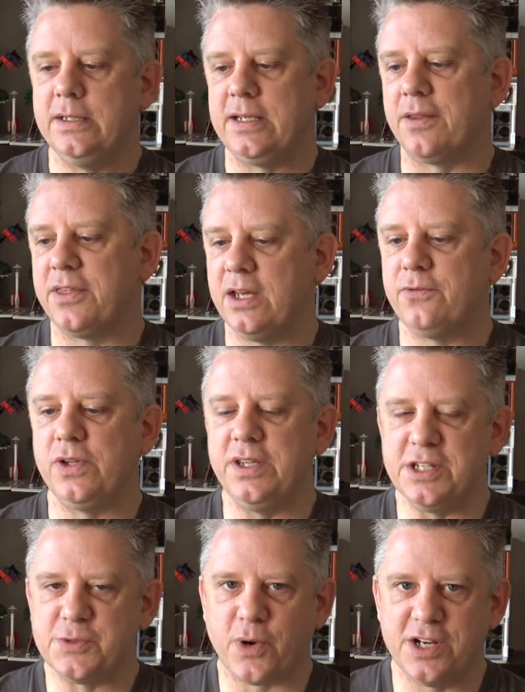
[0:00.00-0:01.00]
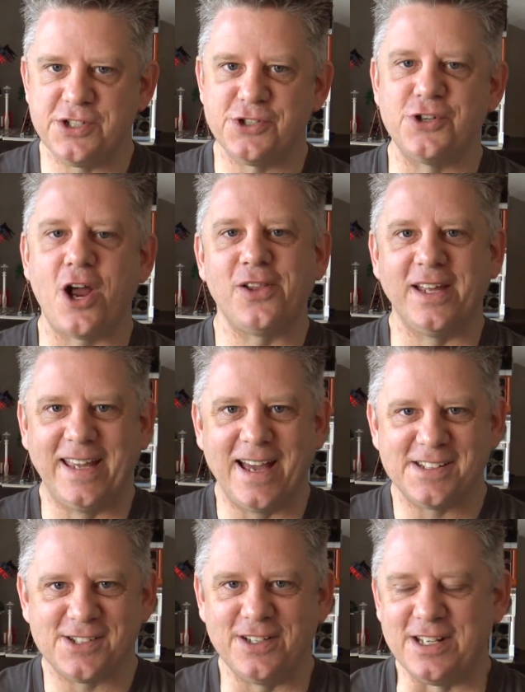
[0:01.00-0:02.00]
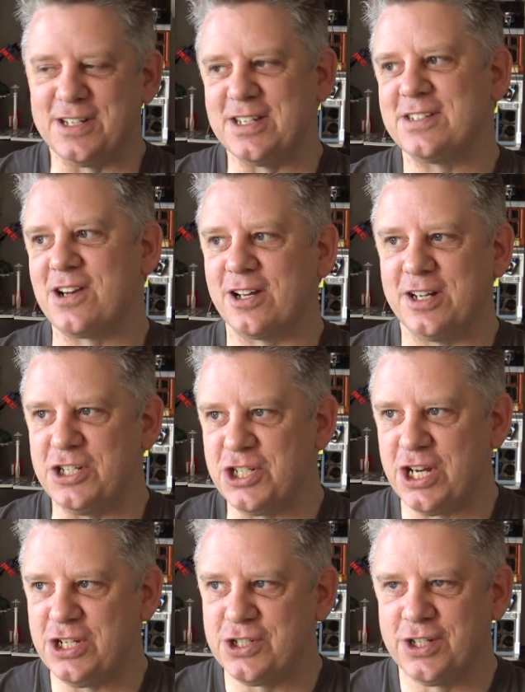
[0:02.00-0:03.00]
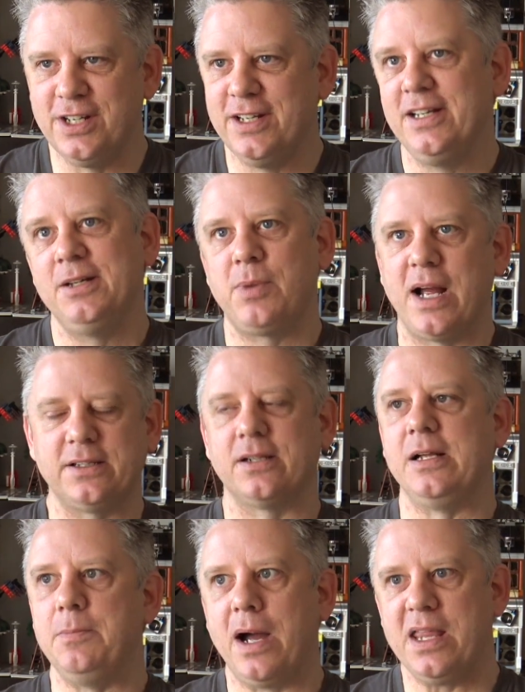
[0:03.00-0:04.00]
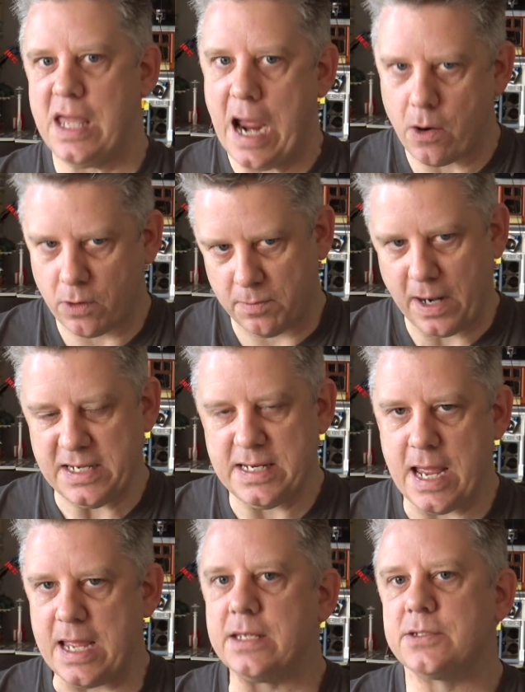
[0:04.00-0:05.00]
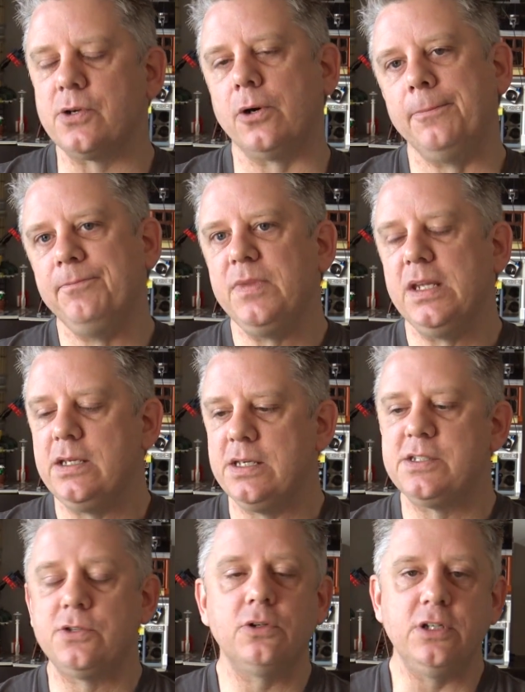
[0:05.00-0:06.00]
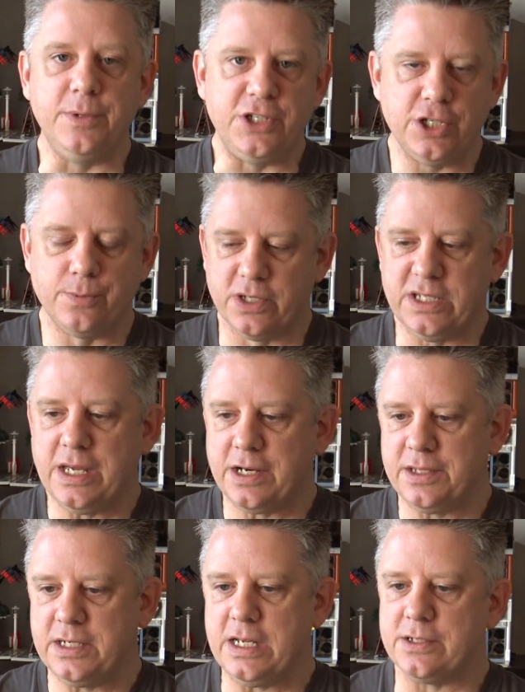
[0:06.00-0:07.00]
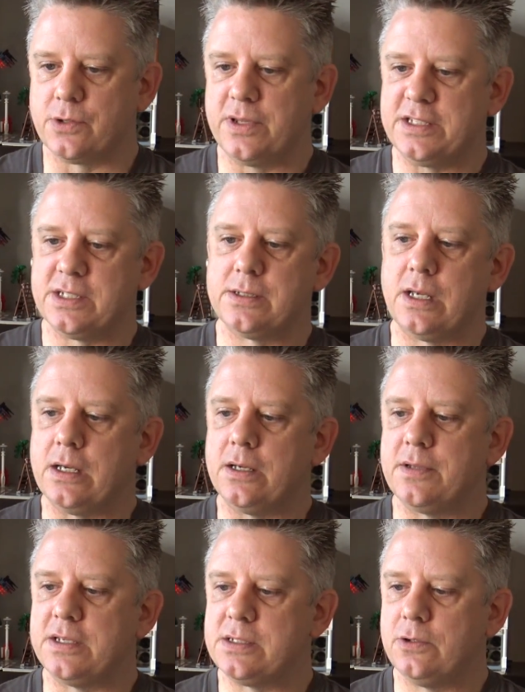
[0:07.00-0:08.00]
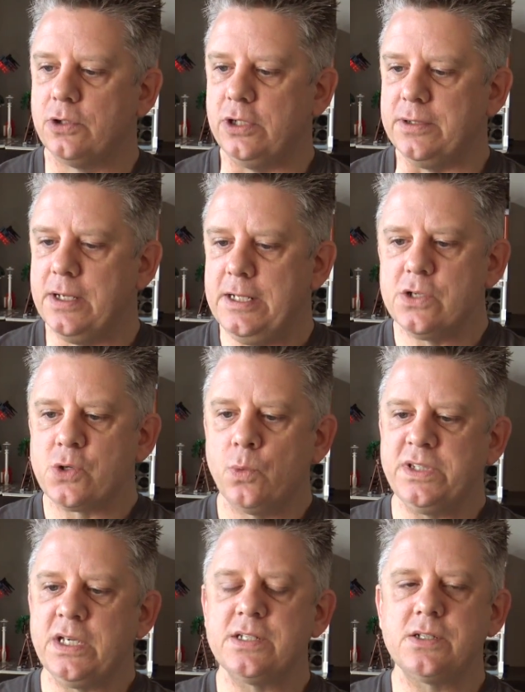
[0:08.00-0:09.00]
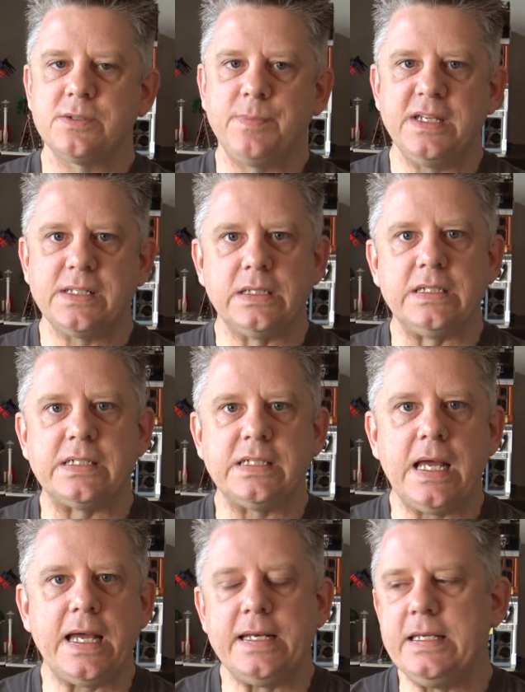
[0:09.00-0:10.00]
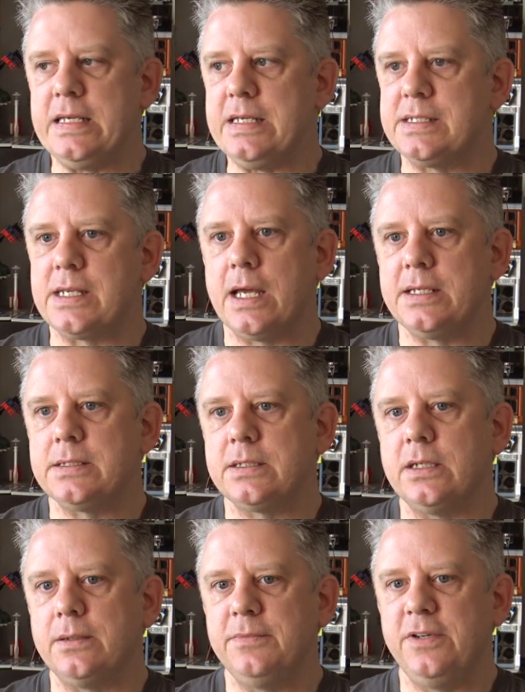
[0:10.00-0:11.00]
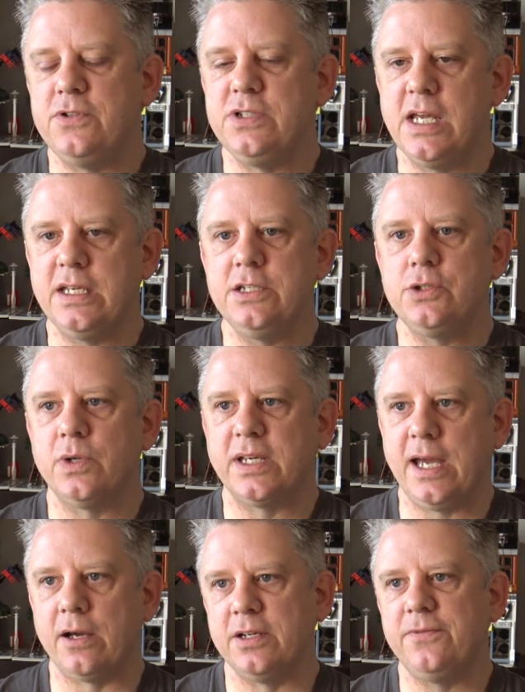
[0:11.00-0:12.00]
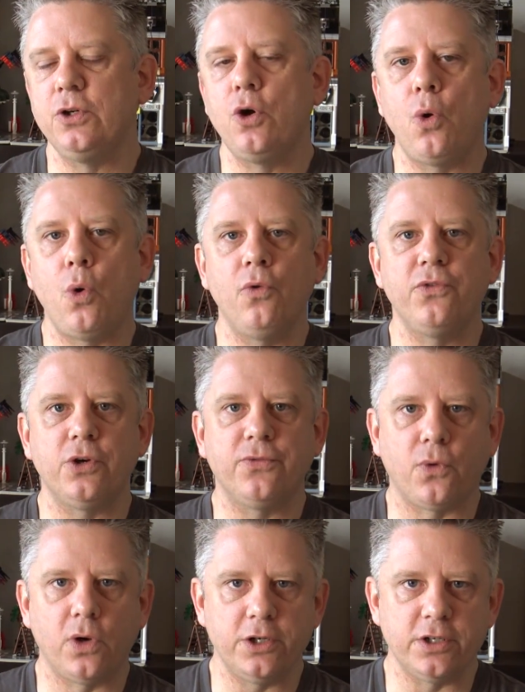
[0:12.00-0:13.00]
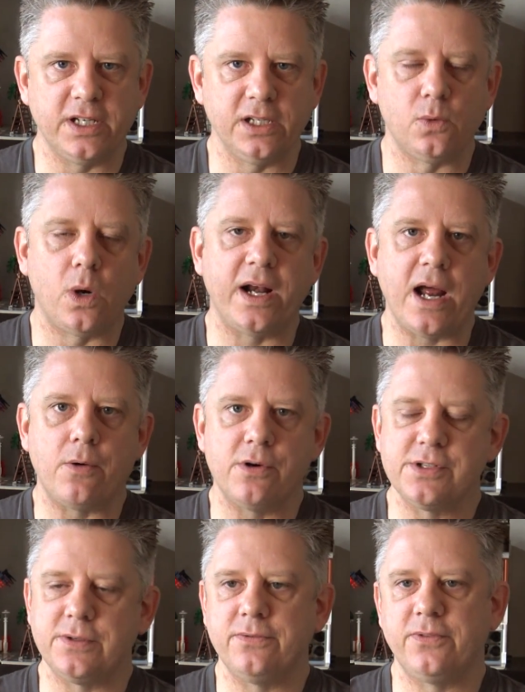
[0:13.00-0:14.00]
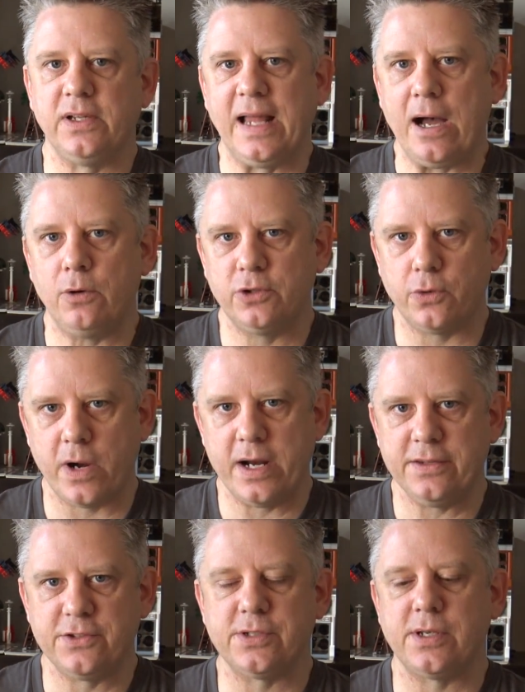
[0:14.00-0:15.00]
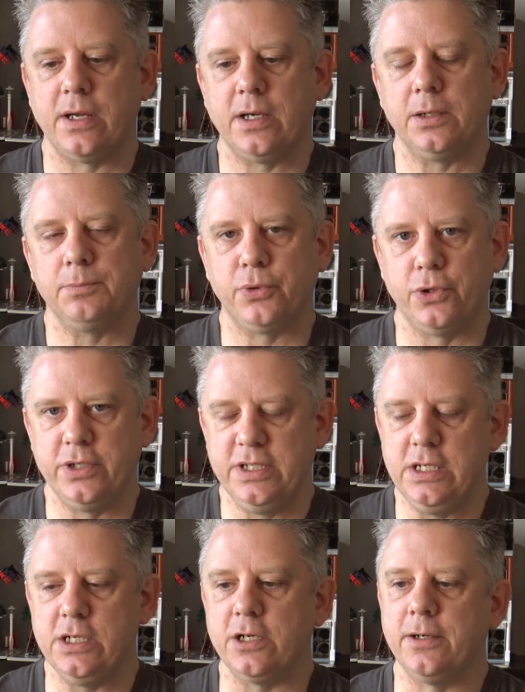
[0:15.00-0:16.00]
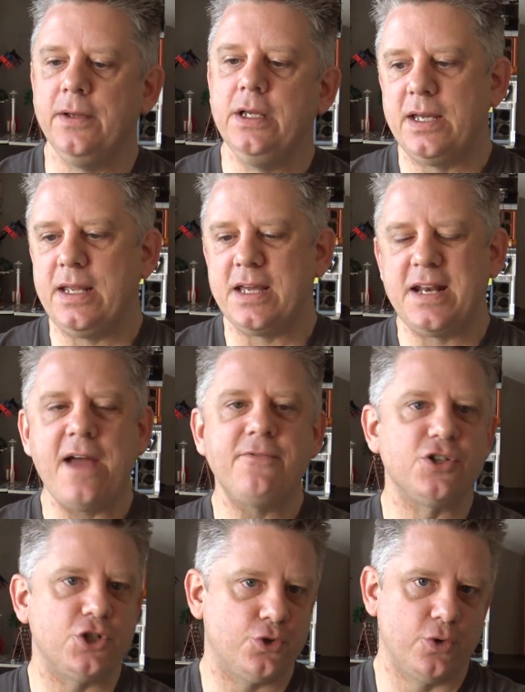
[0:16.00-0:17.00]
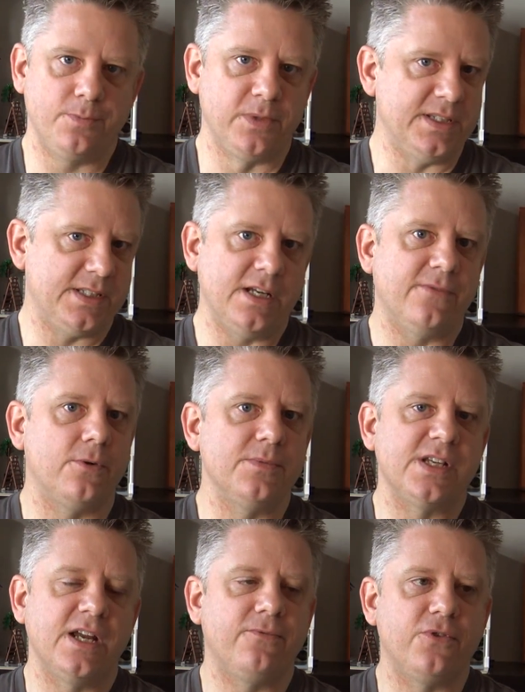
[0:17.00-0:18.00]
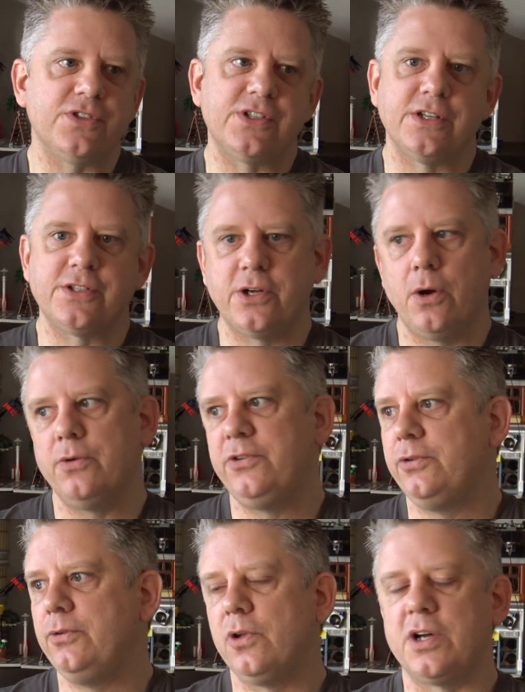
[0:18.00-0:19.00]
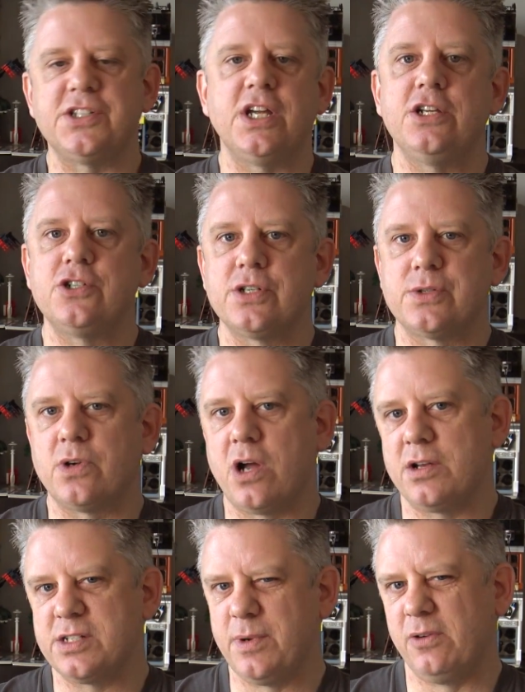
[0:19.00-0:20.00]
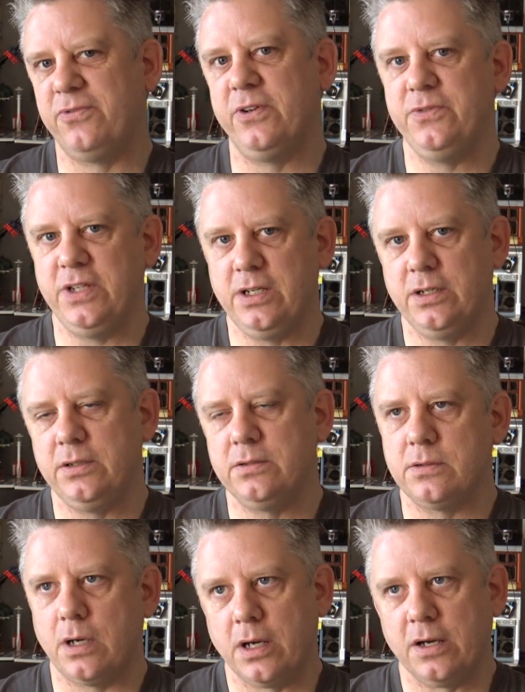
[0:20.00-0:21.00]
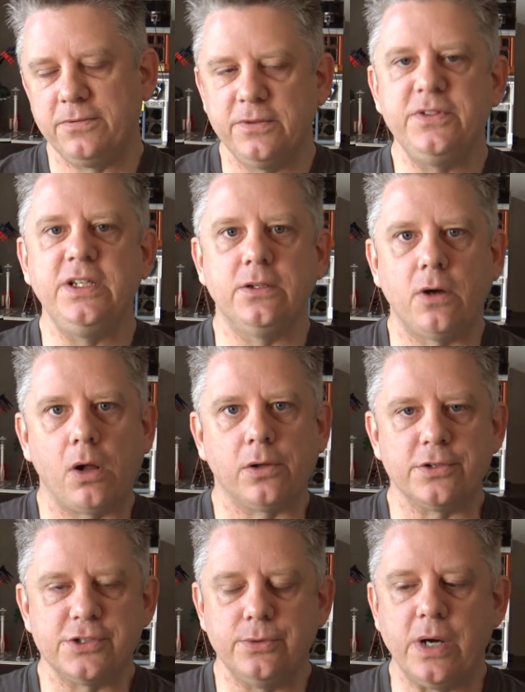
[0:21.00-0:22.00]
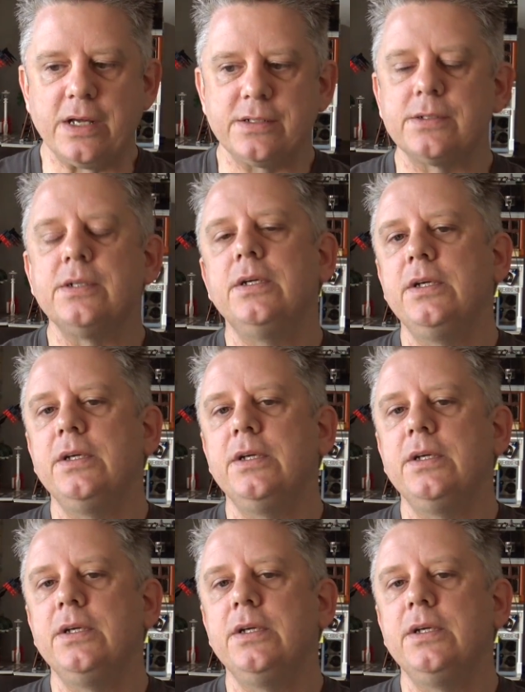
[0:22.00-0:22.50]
Now, thankfully, these prices are not like gasoline. It's not going to change practically by the hour, by day. So it's still going to be cheaper at the end of the day. So that's still good. So what Tesla has basically said is that if you take into account, if you go over your 400 kilowatt hours of allowed credits per year, an average trip, let's say from San Francisco to Los Angeles, would cost about $15 US.